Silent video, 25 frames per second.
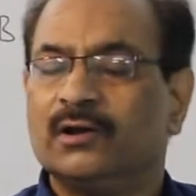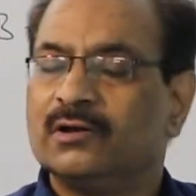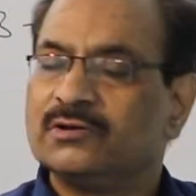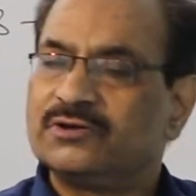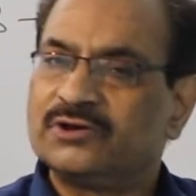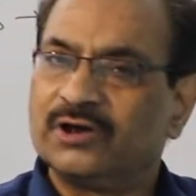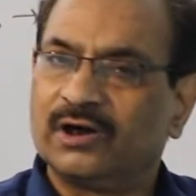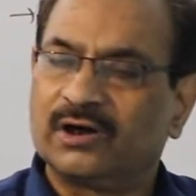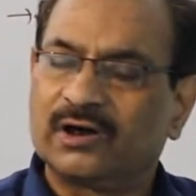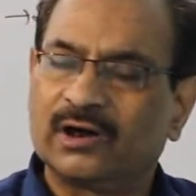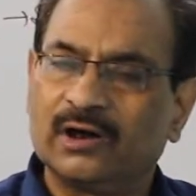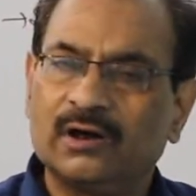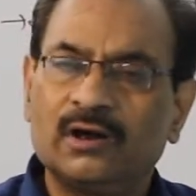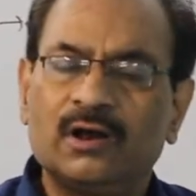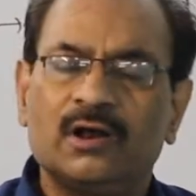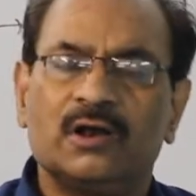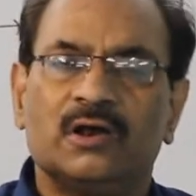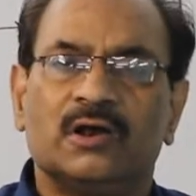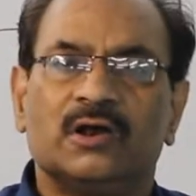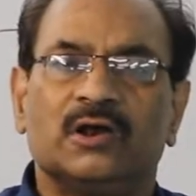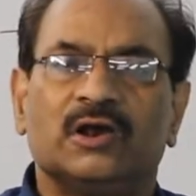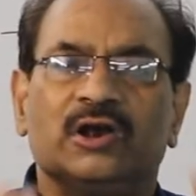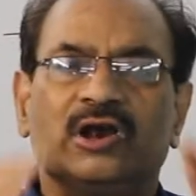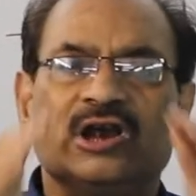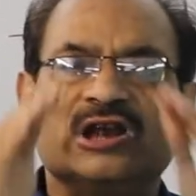
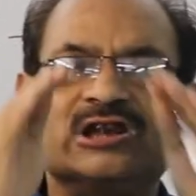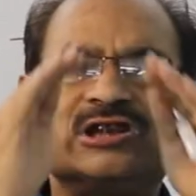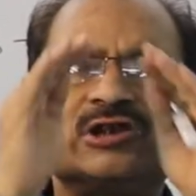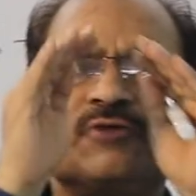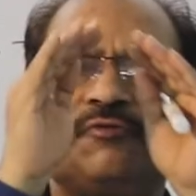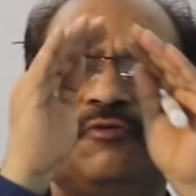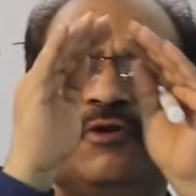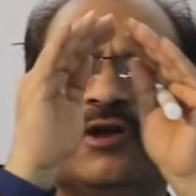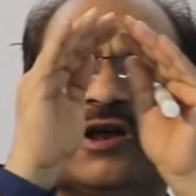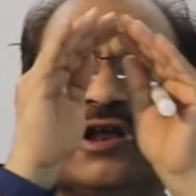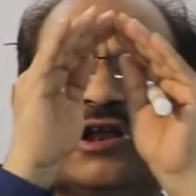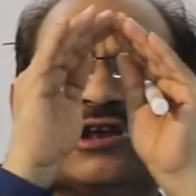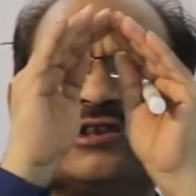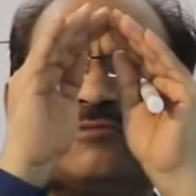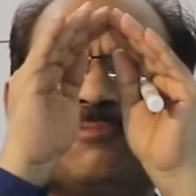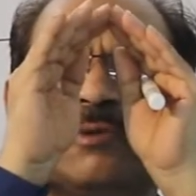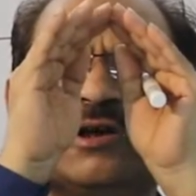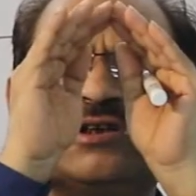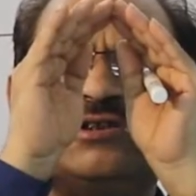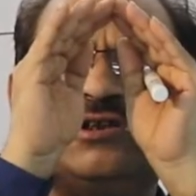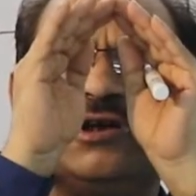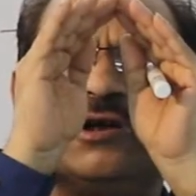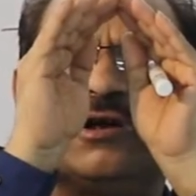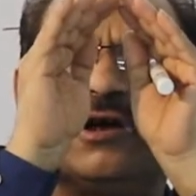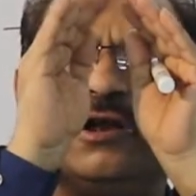Children, sphere is
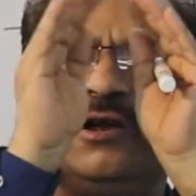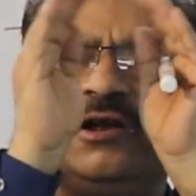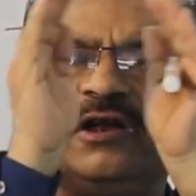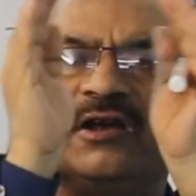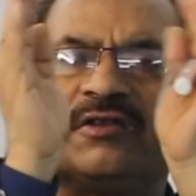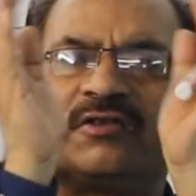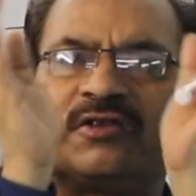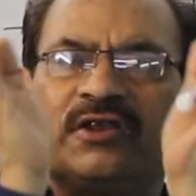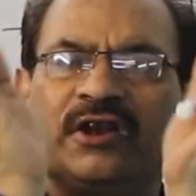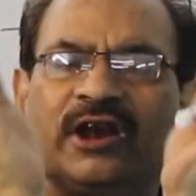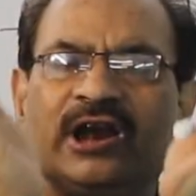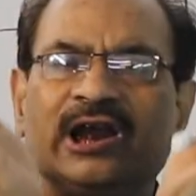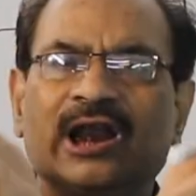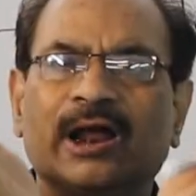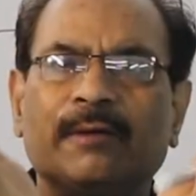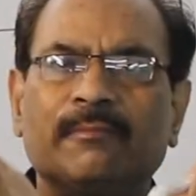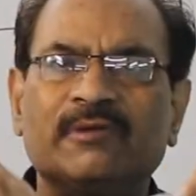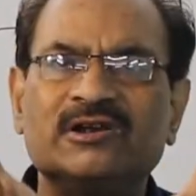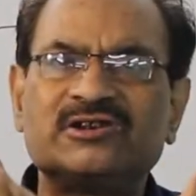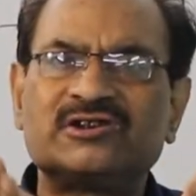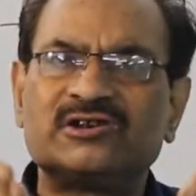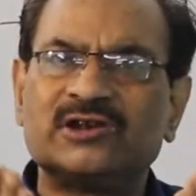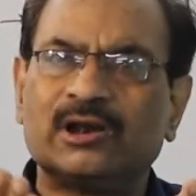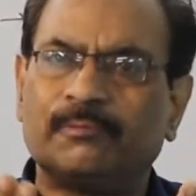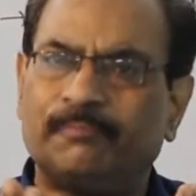basically a
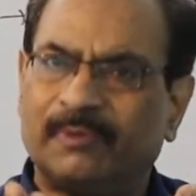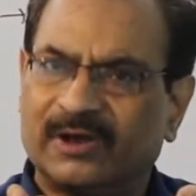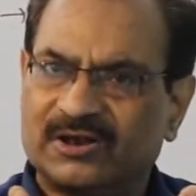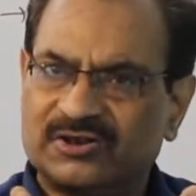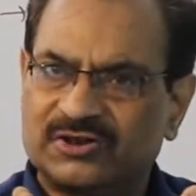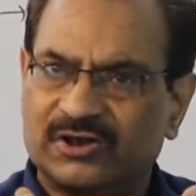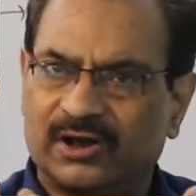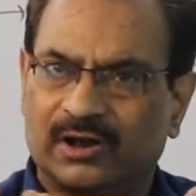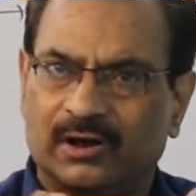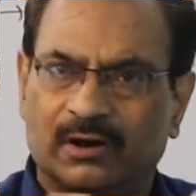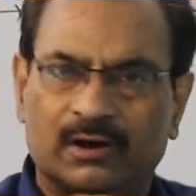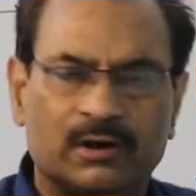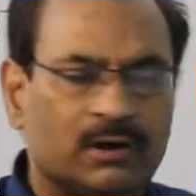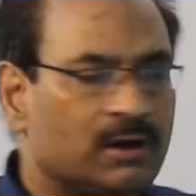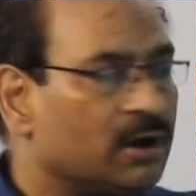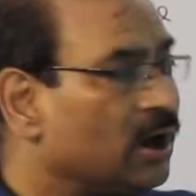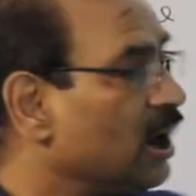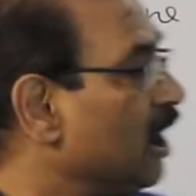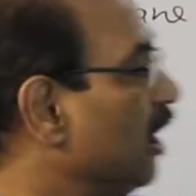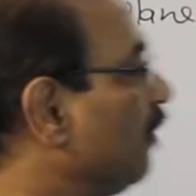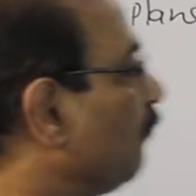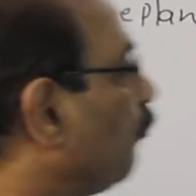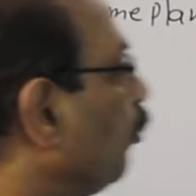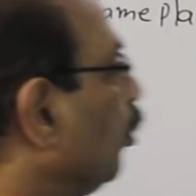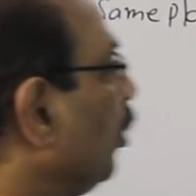three-dimensional picture.
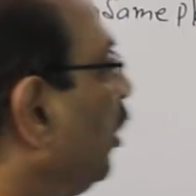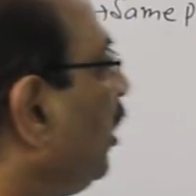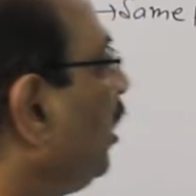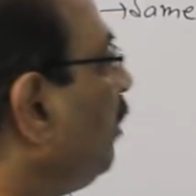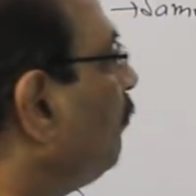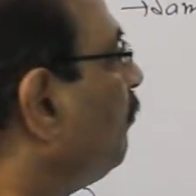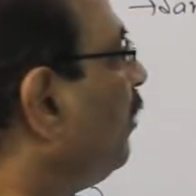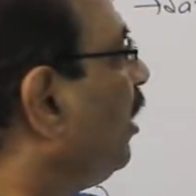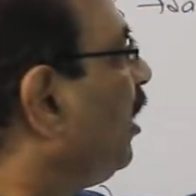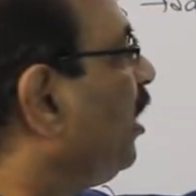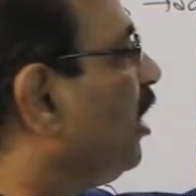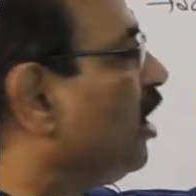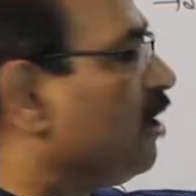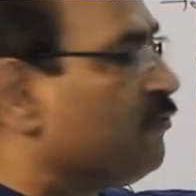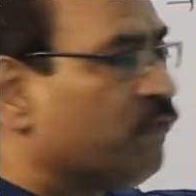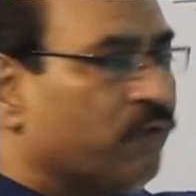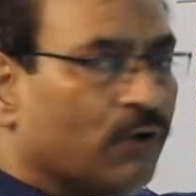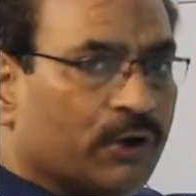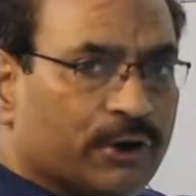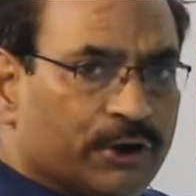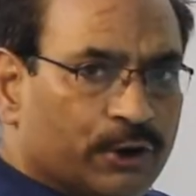I have already made it for